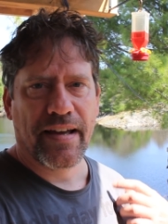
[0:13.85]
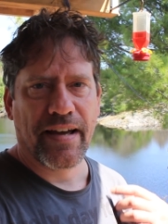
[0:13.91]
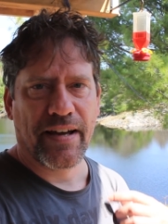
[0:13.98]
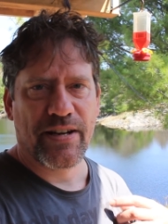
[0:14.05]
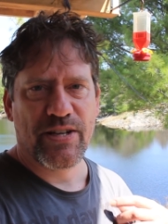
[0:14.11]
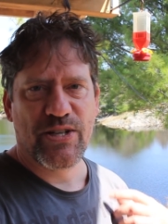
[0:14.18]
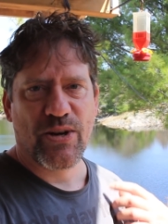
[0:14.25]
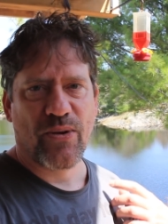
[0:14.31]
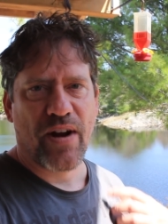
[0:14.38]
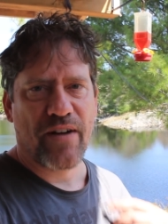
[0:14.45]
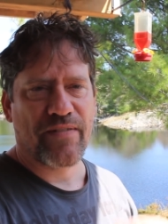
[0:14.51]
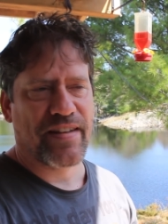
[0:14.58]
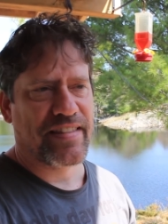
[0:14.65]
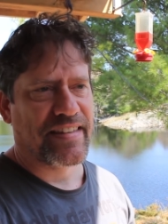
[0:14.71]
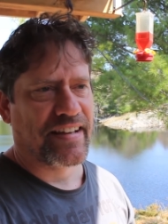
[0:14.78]
I gotta show
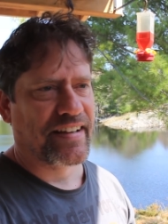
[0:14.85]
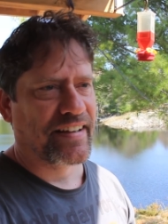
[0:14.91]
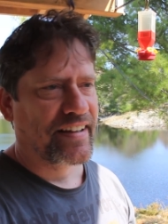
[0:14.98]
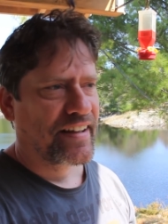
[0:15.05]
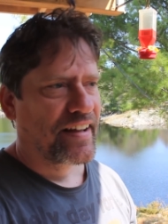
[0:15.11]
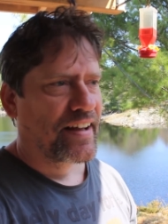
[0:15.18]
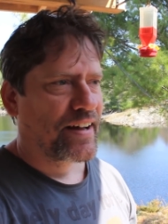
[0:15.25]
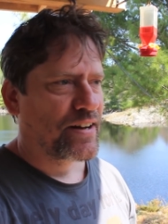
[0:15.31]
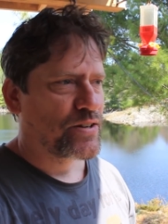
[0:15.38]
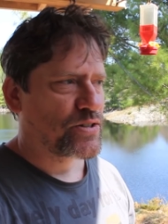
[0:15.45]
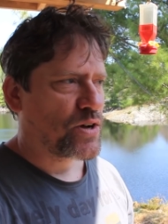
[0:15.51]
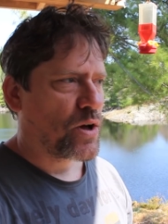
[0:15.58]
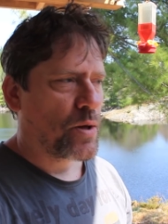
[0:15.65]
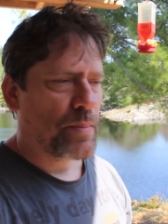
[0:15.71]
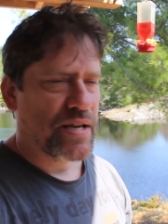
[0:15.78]
everything. I
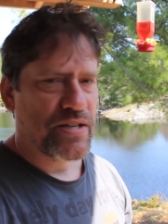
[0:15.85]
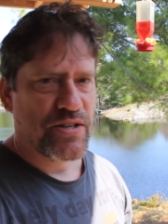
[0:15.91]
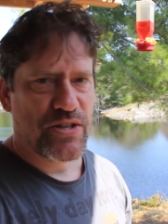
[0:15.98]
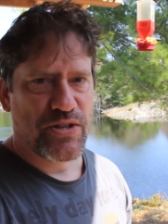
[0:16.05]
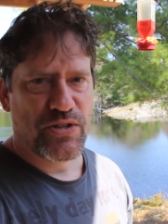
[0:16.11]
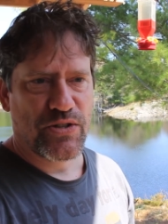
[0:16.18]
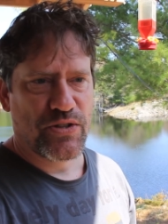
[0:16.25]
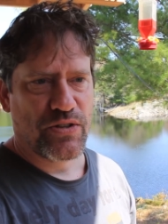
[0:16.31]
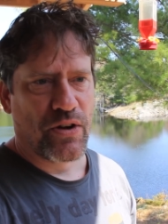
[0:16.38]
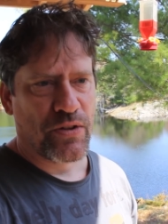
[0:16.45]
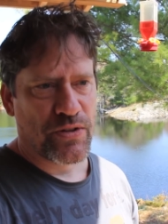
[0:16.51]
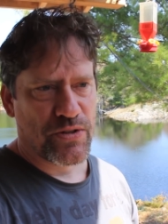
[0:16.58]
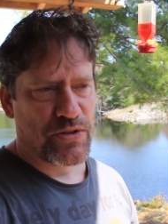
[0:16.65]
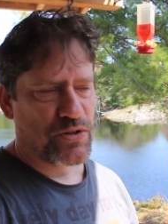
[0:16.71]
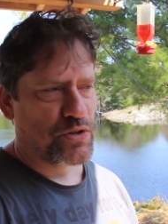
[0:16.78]
show all my
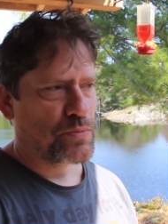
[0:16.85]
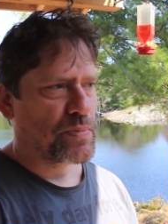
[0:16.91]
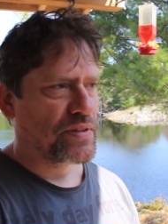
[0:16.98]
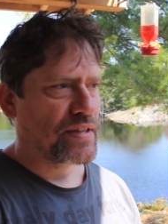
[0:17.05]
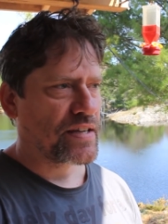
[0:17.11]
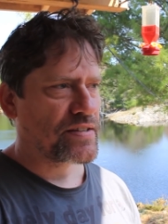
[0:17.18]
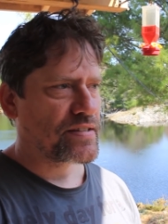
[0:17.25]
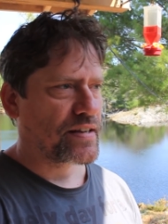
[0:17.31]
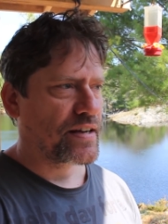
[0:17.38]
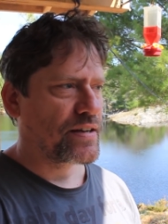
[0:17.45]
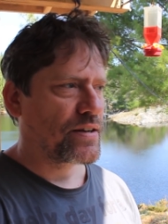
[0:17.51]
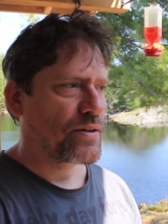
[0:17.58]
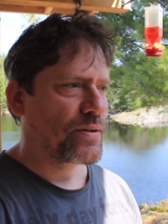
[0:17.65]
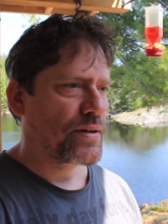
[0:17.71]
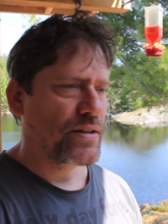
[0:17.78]
all the stupid things that I
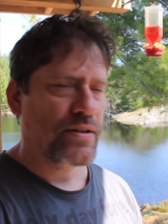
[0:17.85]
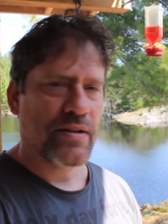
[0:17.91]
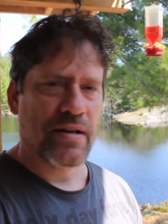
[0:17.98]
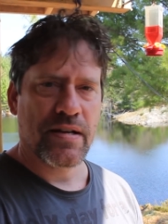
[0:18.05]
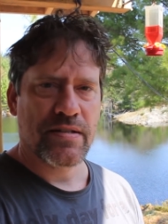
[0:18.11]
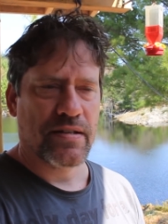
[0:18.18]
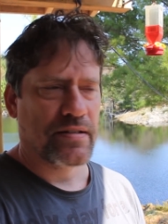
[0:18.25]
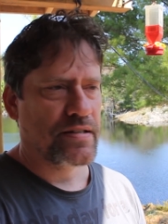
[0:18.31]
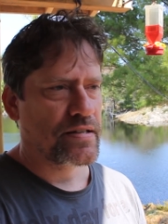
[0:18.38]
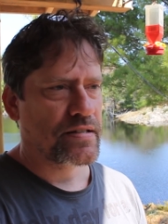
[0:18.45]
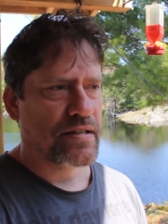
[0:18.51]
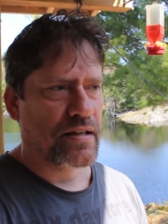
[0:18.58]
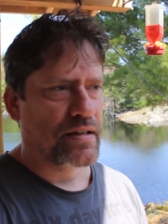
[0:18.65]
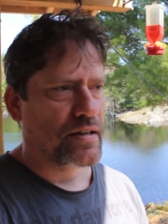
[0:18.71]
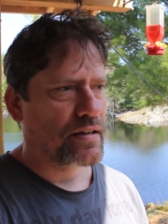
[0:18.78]
do, and you guys are
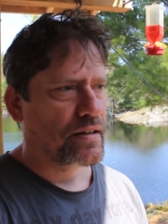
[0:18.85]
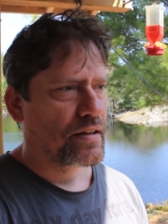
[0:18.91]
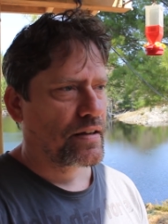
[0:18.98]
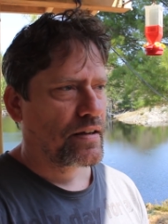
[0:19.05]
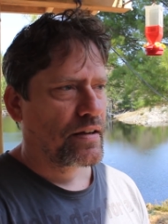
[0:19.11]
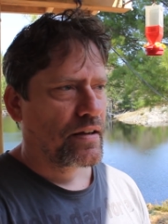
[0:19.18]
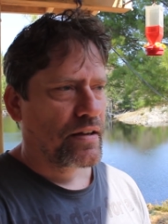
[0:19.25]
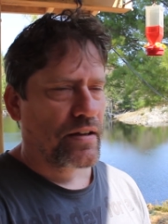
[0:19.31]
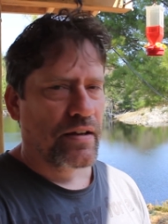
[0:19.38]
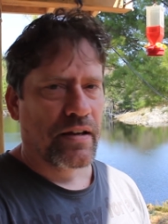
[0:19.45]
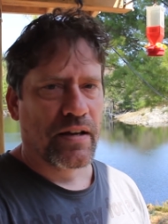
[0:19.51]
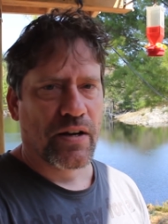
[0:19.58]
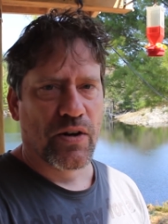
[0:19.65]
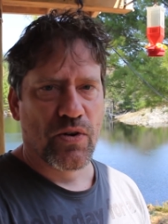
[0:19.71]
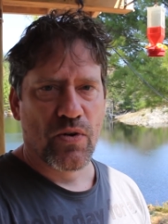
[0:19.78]
just gonna you're
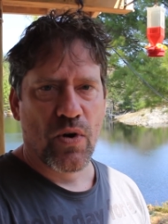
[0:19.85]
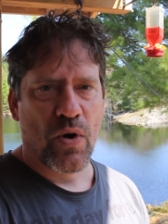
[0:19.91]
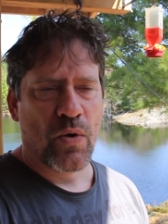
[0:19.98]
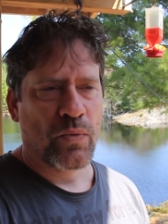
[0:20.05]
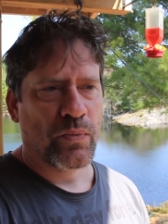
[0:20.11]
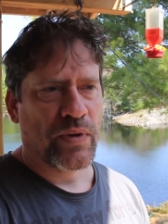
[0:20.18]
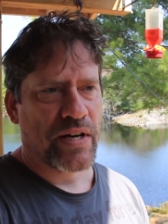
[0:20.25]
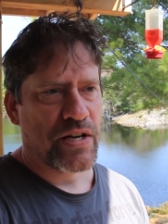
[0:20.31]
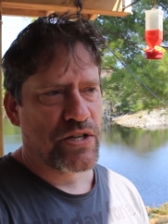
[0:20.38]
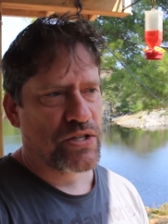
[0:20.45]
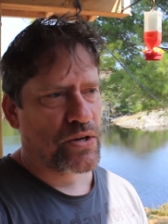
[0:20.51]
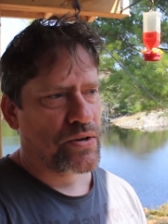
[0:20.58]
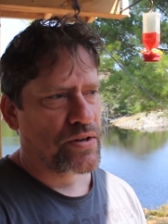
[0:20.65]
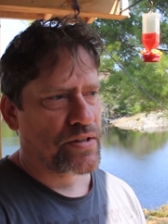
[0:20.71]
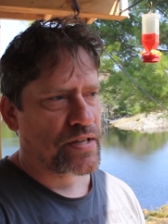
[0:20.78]
gonna groan when I
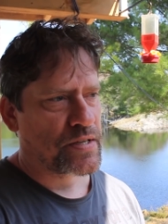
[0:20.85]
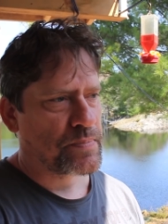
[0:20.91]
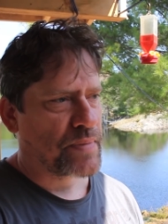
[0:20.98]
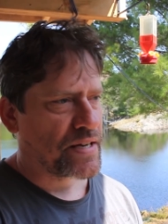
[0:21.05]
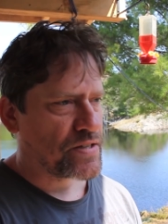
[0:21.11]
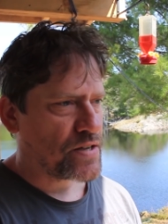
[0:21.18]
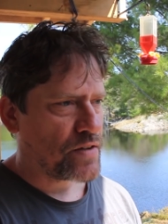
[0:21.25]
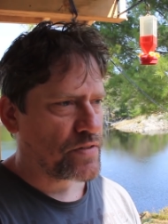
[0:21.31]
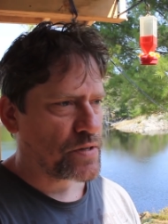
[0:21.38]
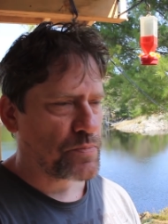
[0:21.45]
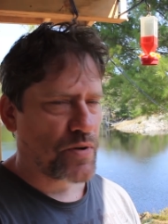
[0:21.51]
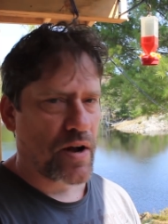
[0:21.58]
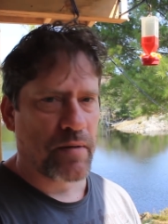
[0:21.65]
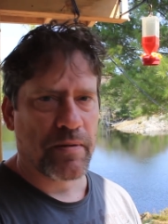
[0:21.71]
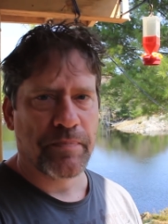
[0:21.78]
show you this. But I solved this
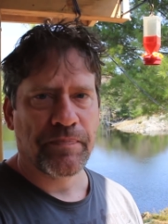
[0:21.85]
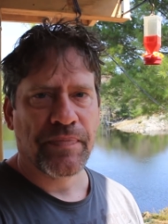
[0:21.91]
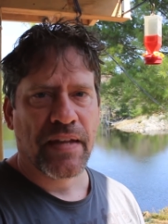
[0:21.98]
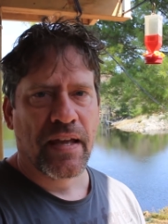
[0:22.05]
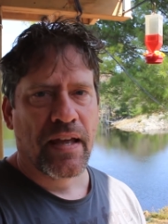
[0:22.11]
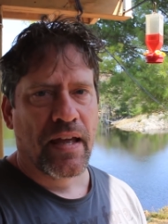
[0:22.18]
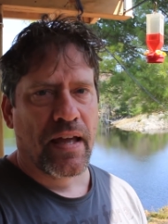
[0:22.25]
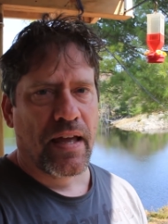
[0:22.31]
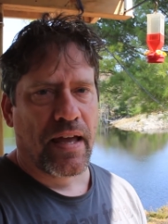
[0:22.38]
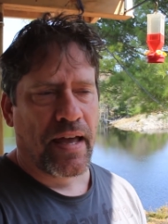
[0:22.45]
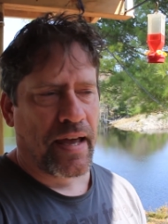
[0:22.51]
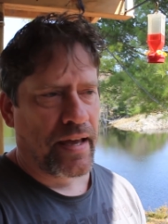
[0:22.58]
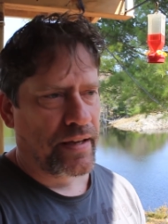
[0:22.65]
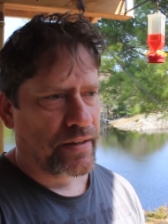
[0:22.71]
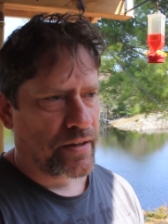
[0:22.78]
problem,
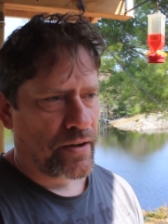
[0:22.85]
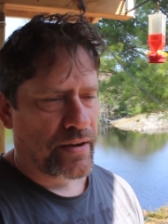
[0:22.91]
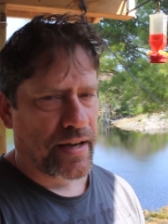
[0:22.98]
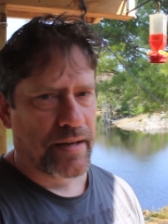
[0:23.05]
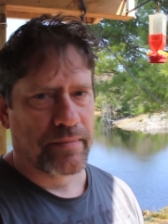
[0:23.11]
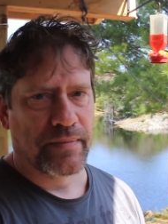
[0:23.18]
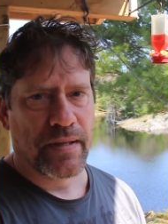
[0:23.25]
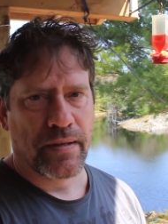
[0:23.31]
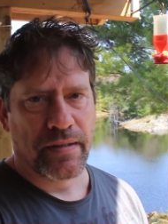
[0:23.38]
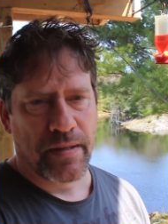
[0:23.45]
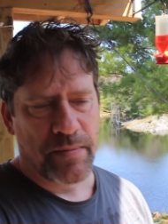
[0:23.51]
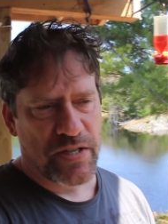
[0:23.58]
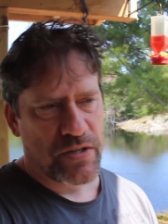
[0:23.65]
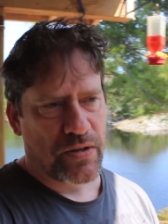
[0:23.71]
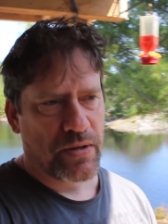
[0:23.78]
and okay, let,
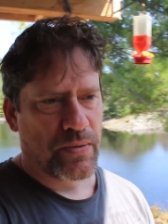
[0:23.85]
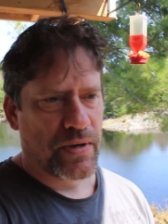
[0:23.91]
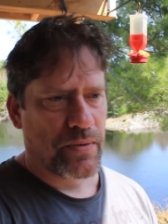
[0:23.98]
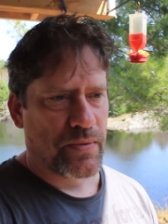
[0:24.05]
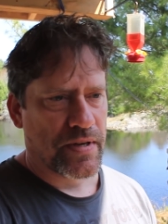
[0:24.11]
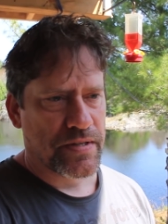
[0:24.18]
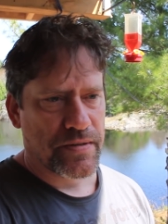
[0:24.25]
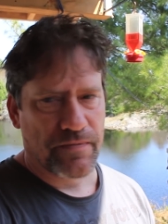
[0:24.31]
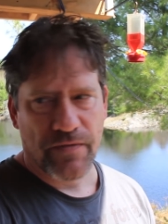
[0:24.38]
let me show you what it was.